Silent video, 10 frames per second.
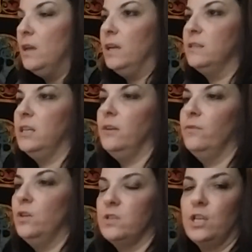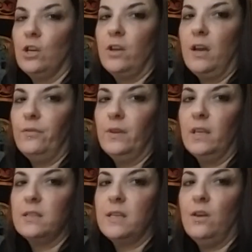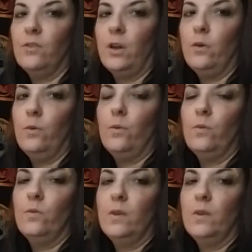instead of using your gut feelings now, go